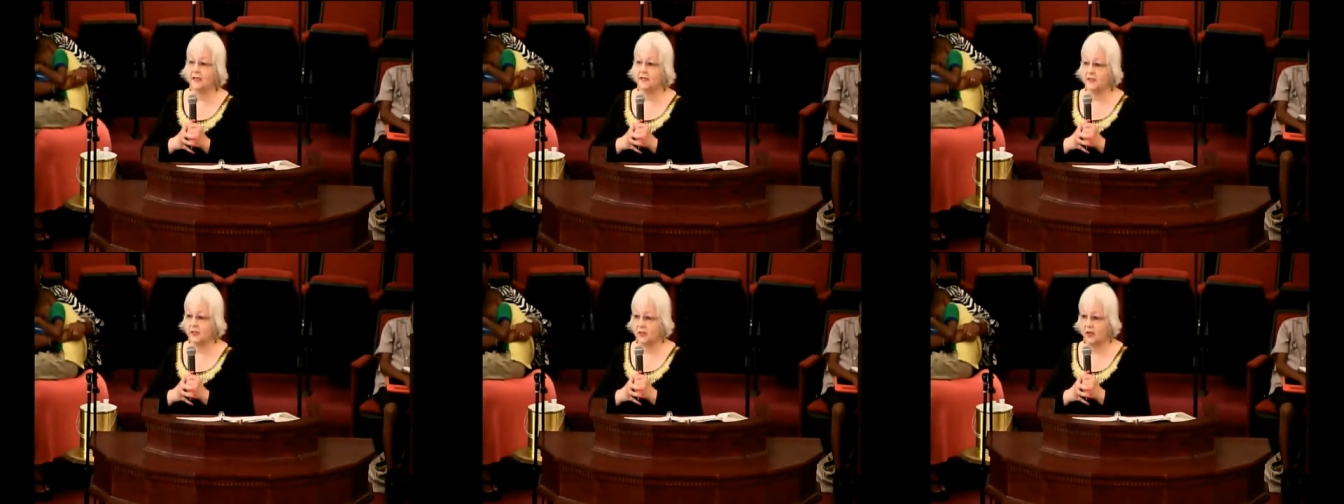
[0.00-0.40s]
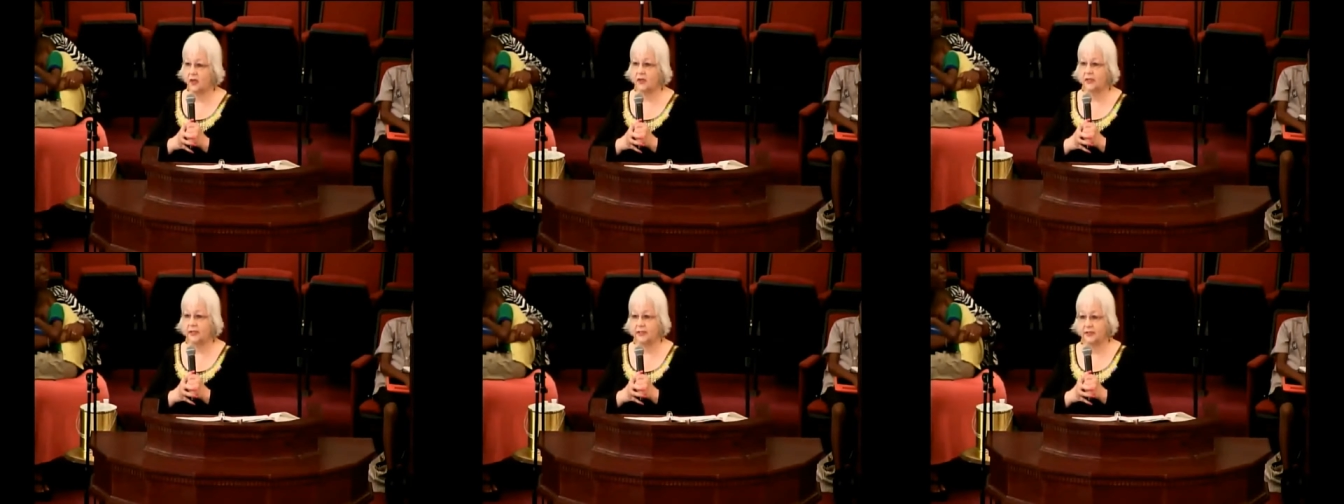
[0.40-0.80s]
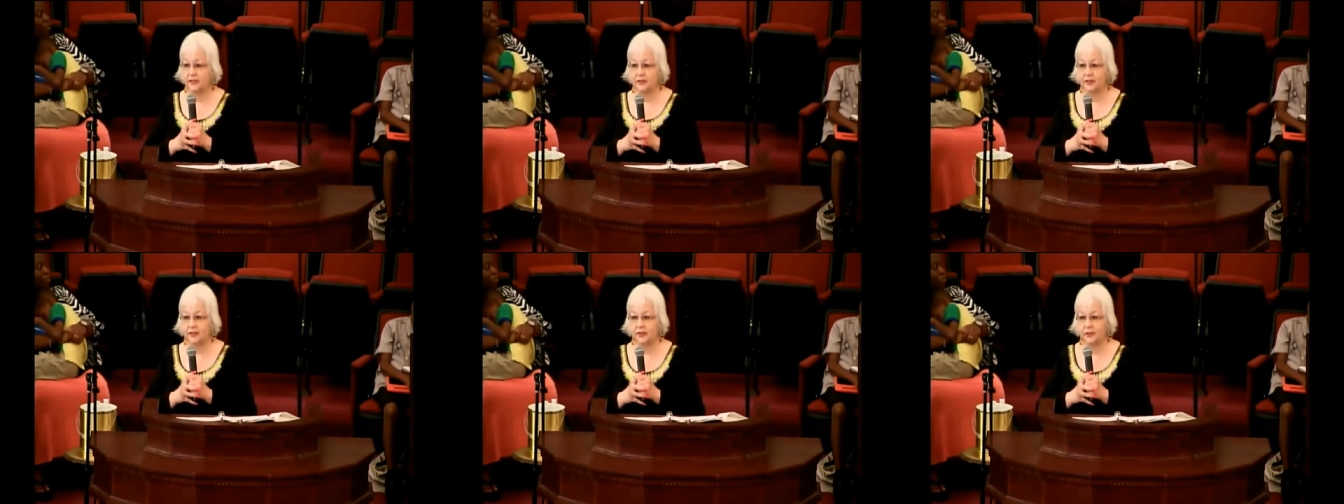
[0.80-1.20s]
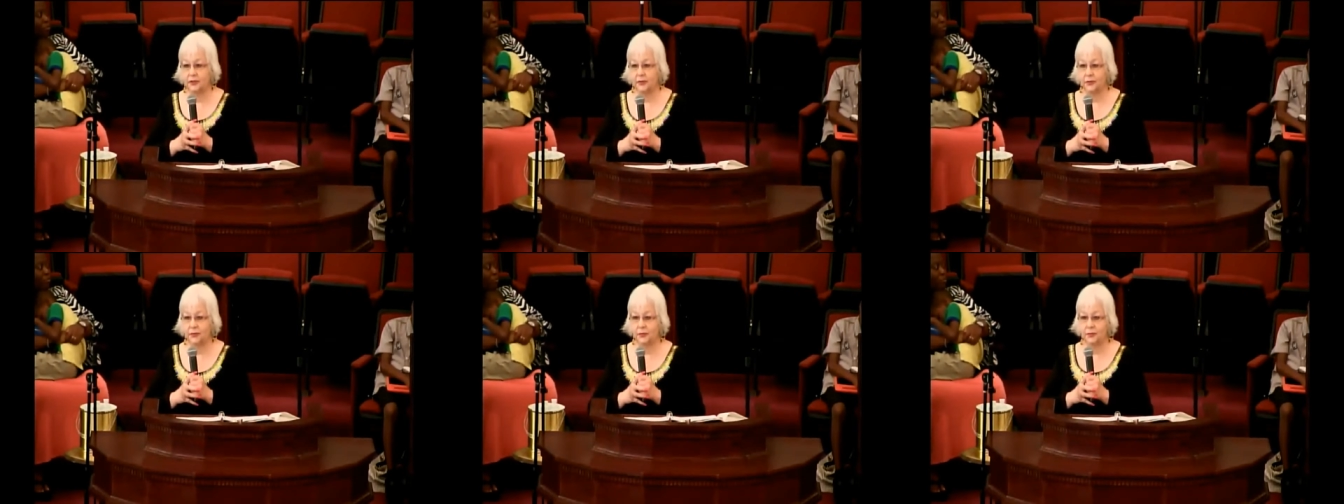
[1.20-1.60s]
is talking to
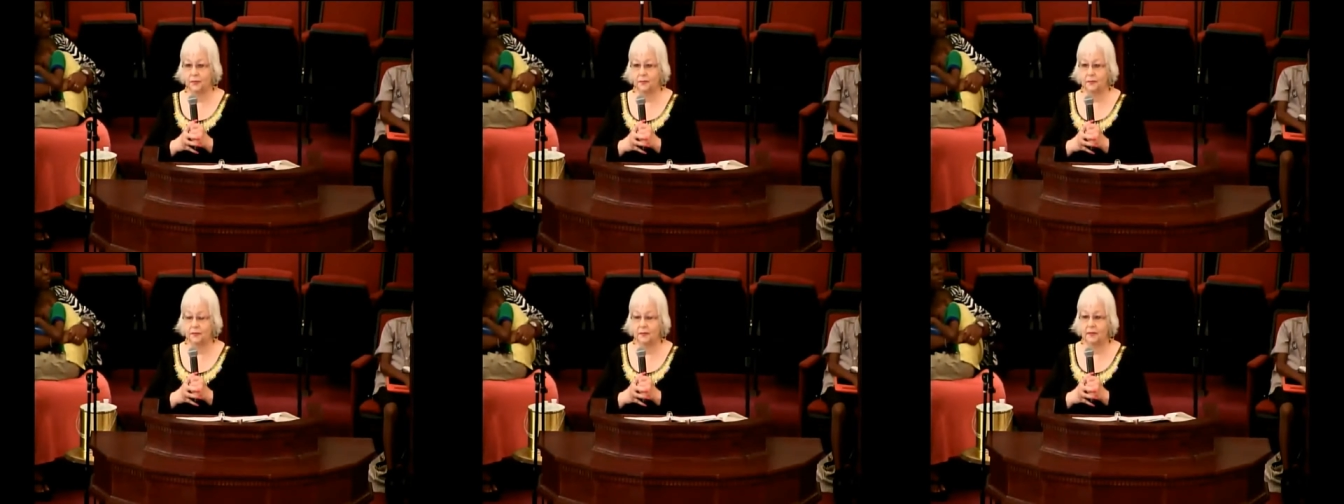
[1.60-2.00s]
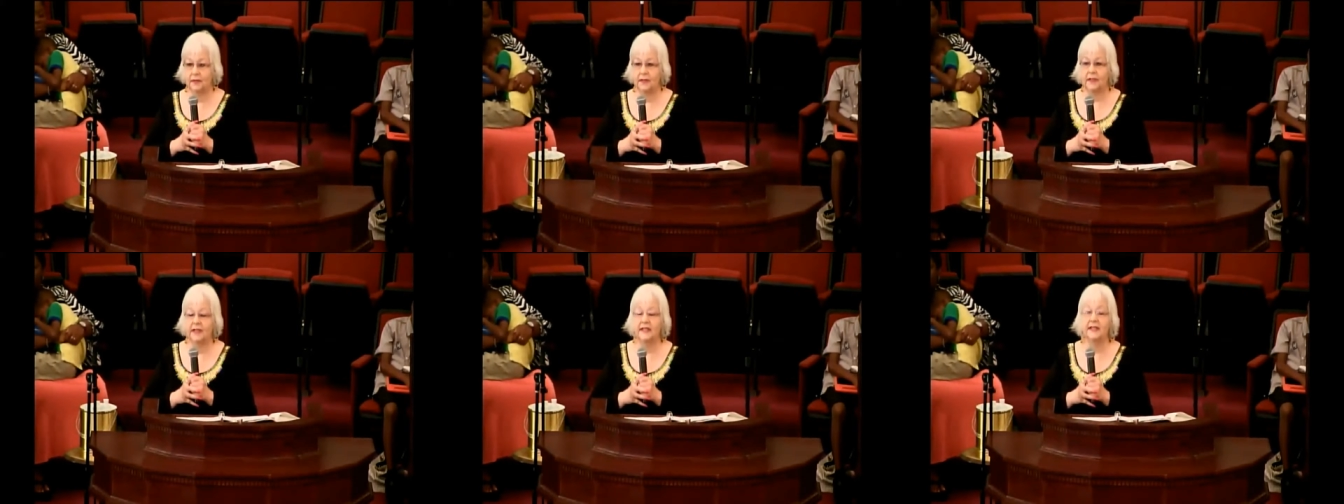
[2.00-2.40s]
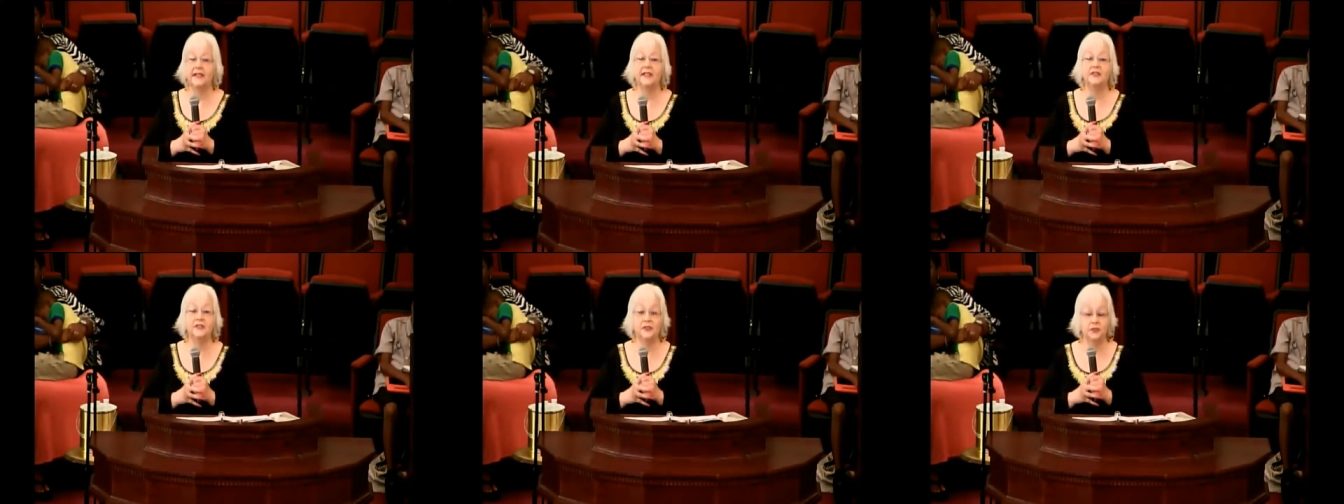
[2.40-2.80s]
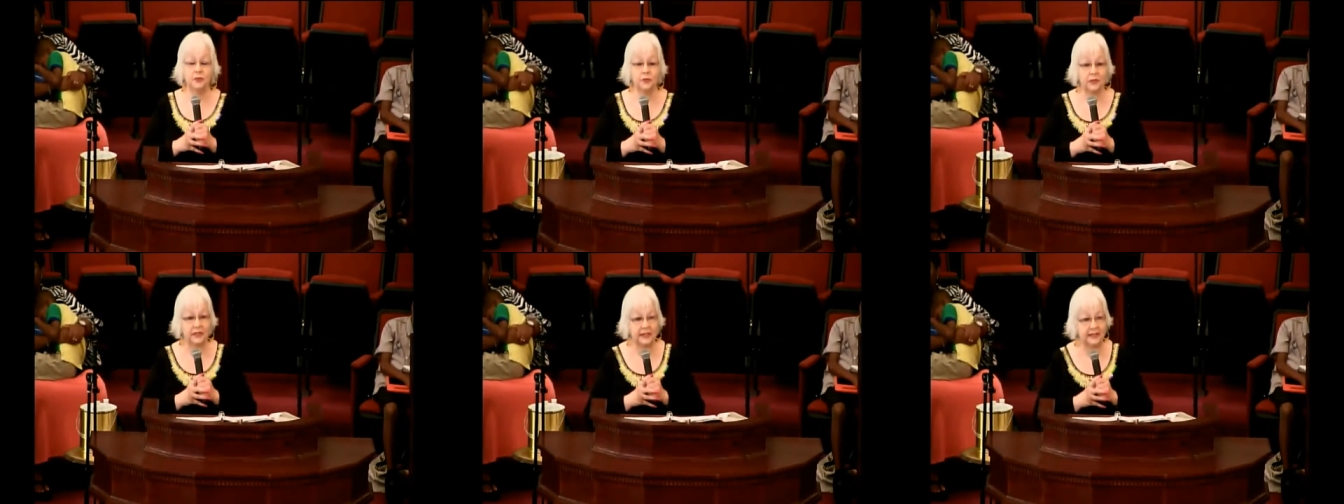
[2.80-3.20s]
you, that you
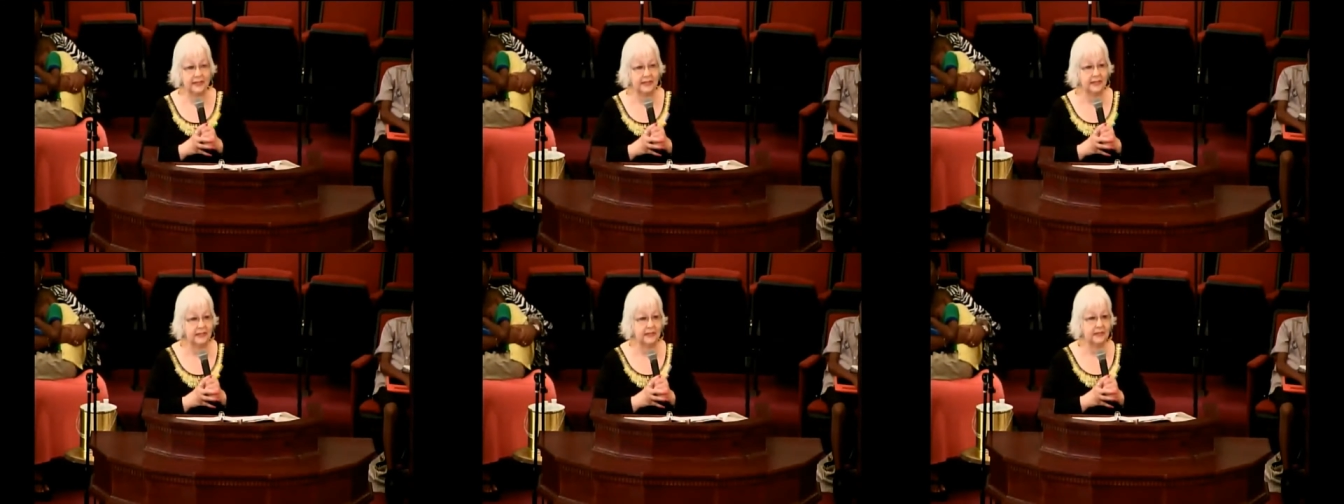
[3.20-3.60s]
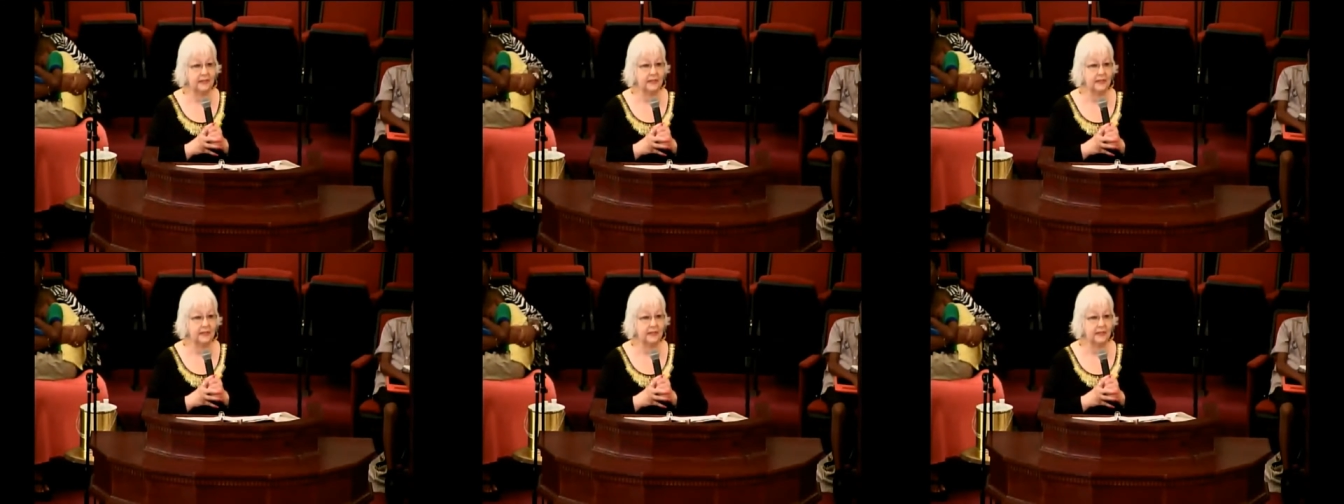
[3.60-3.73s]
listen